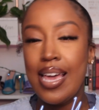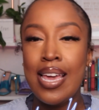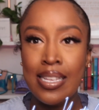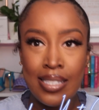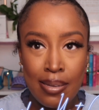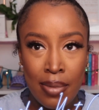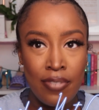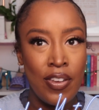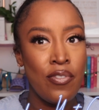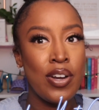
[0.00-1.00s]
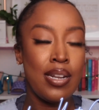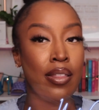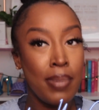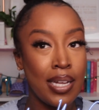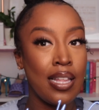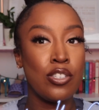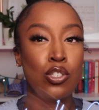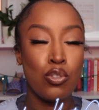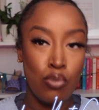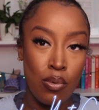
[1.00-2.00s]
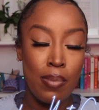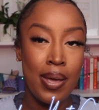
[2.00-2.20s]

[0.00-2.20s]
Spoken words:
Is it my favorite? Now that my collection's grown a